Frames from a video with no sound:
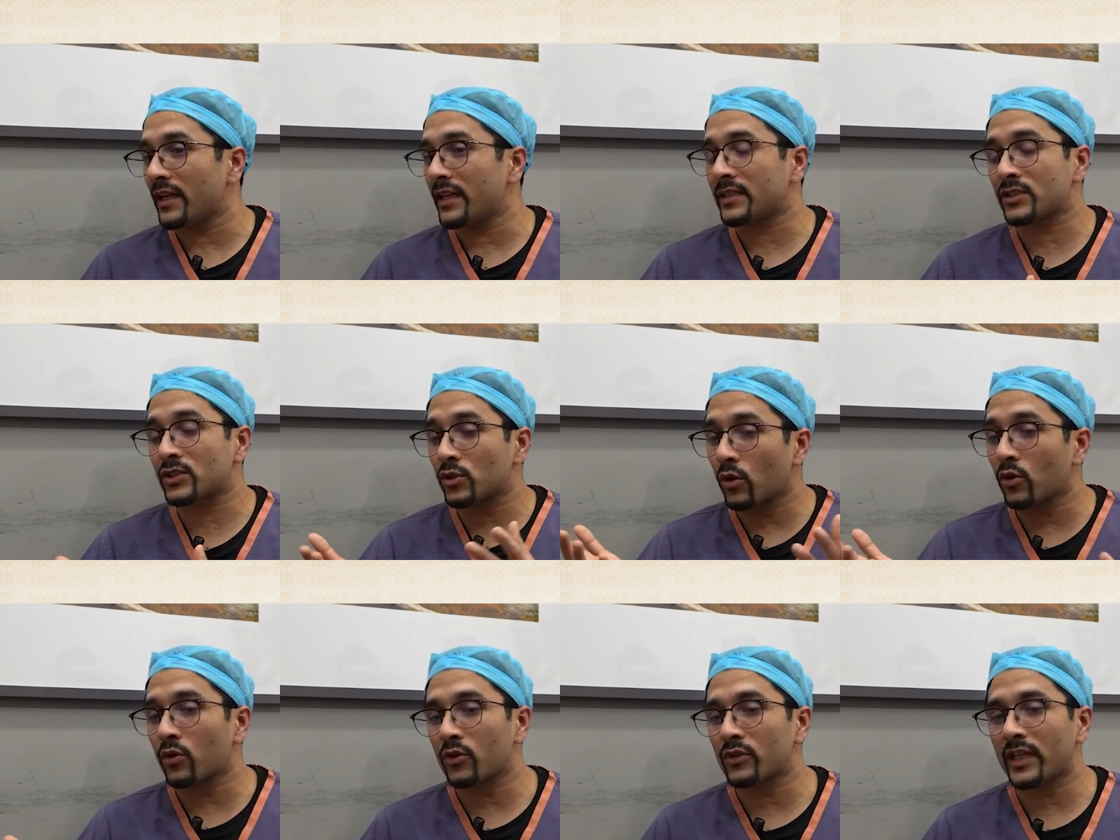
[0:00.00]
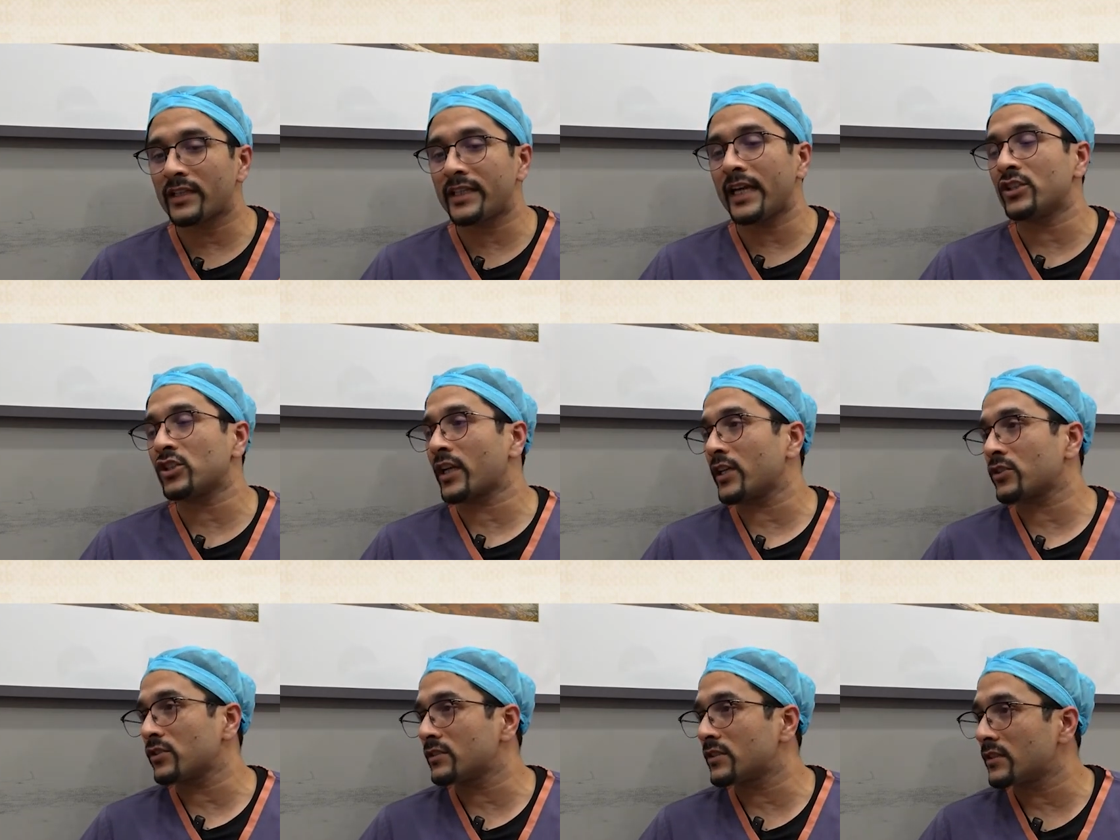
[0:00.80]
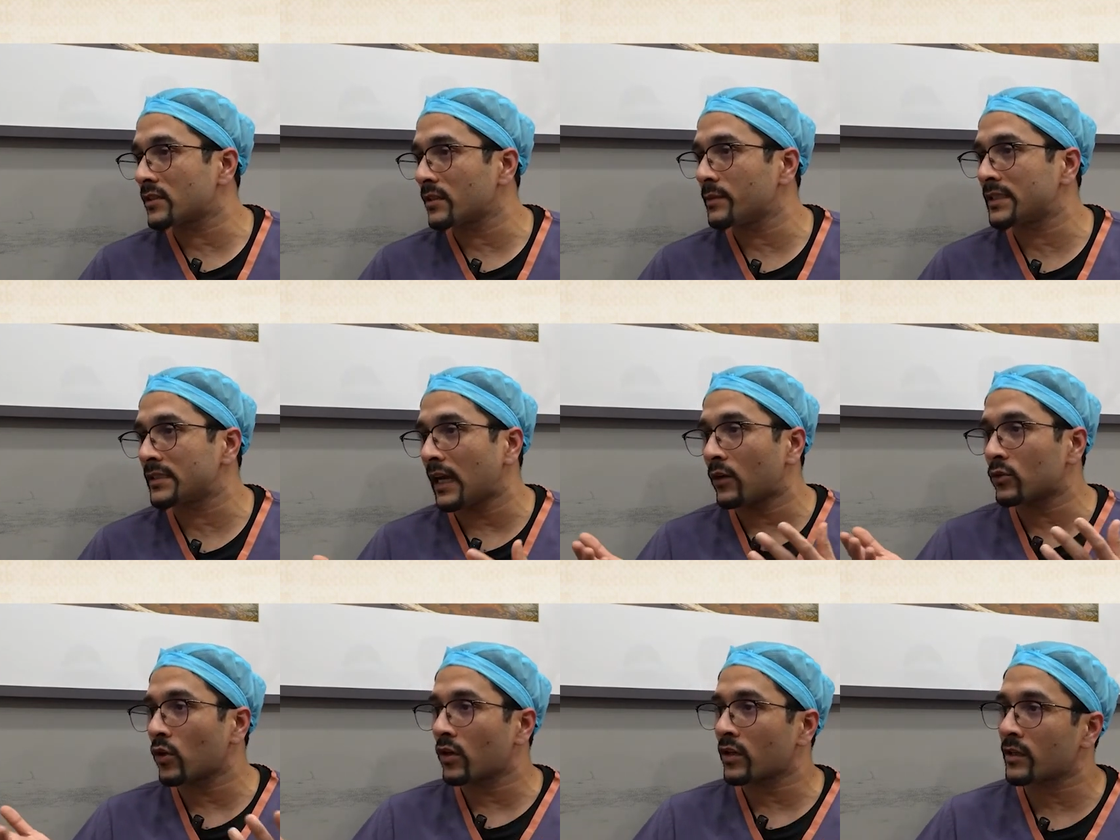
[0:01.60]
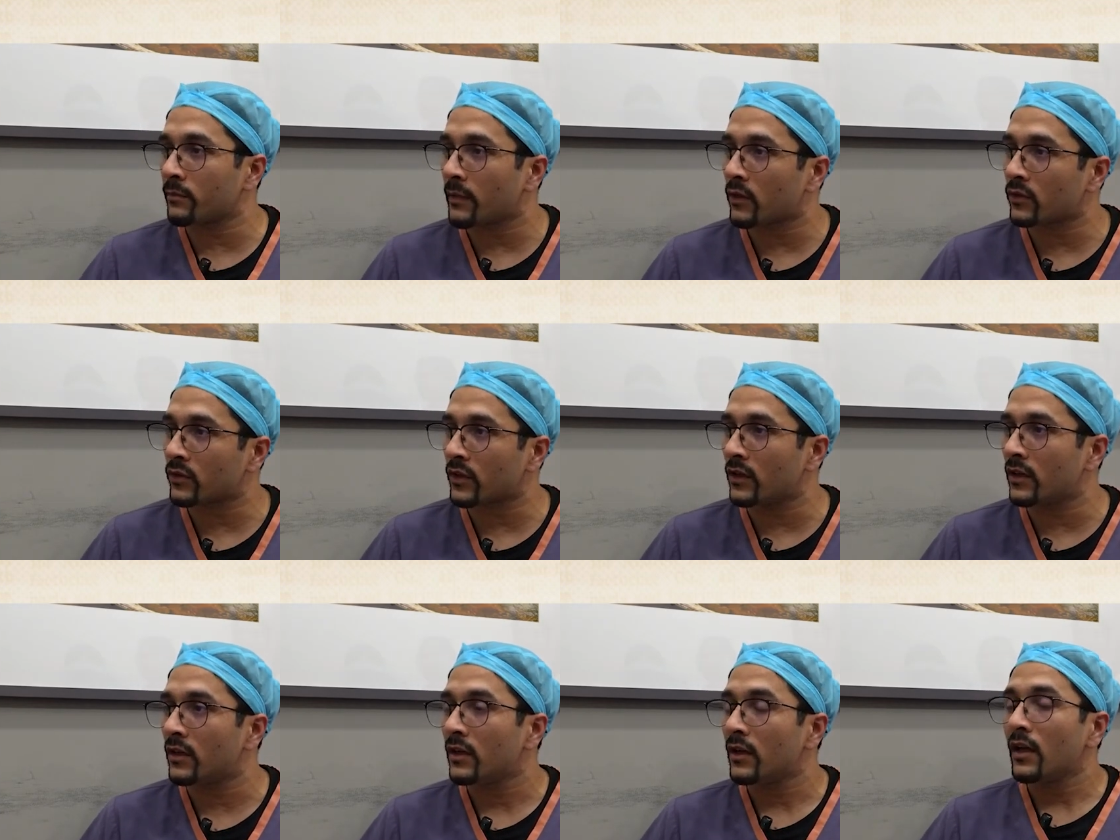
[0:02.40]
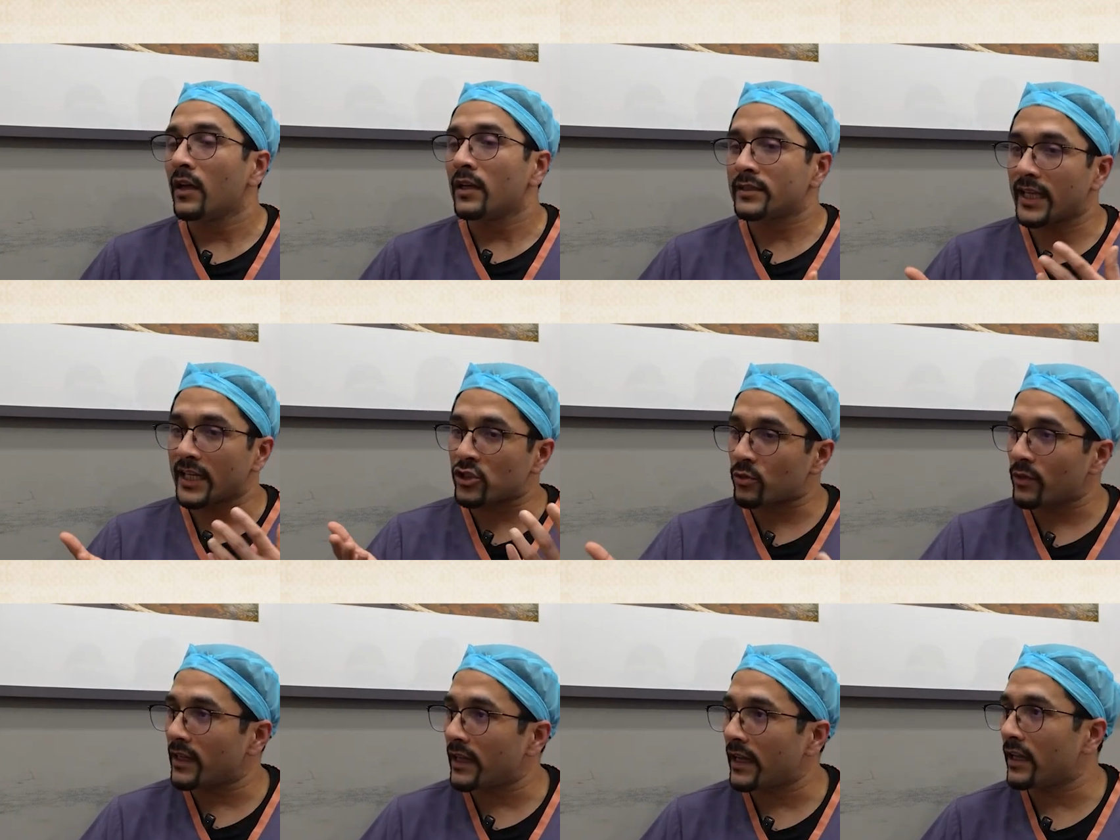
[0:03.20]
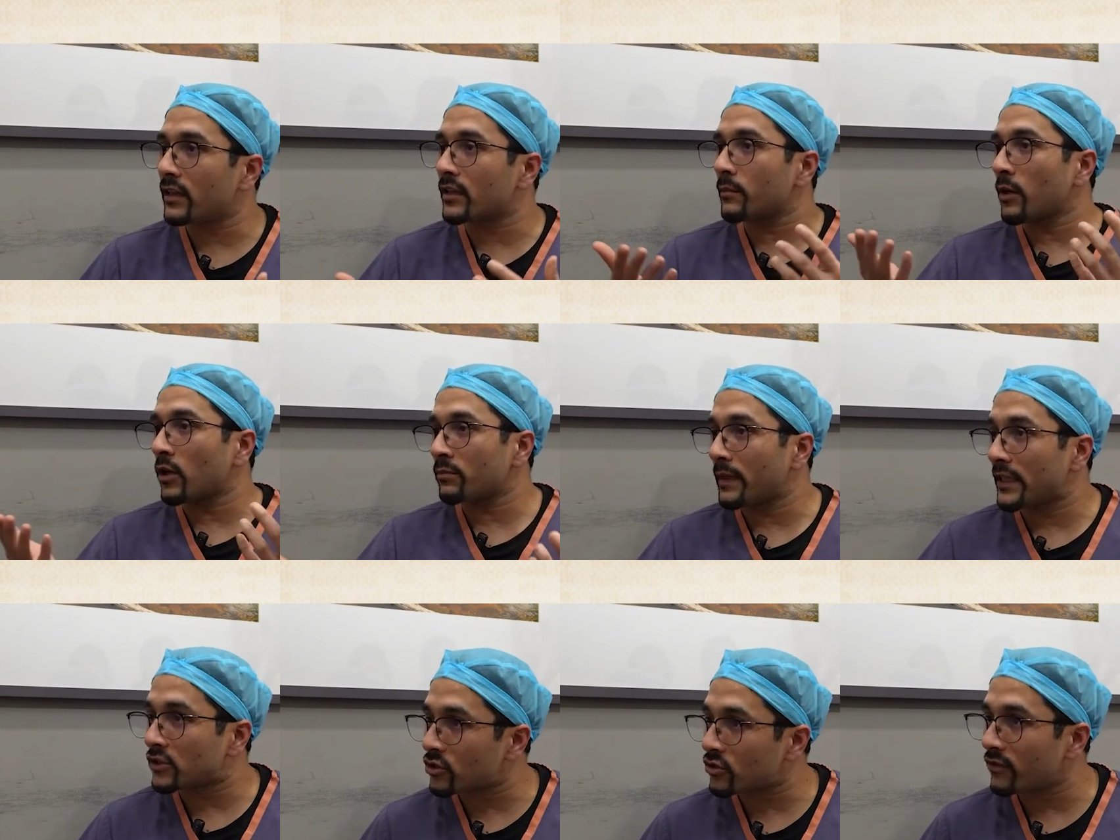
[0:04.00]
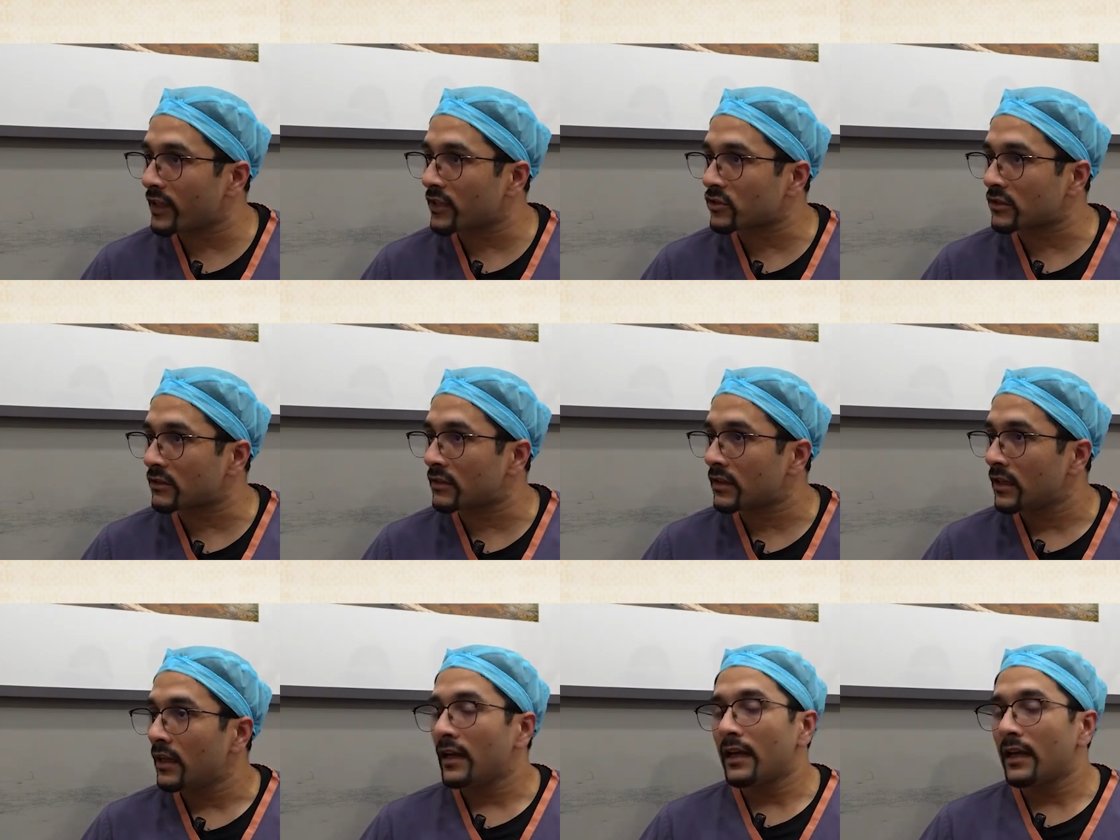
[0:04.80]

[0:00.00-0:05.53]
it's so good that the education system is now talking about sexual health, about menstruation.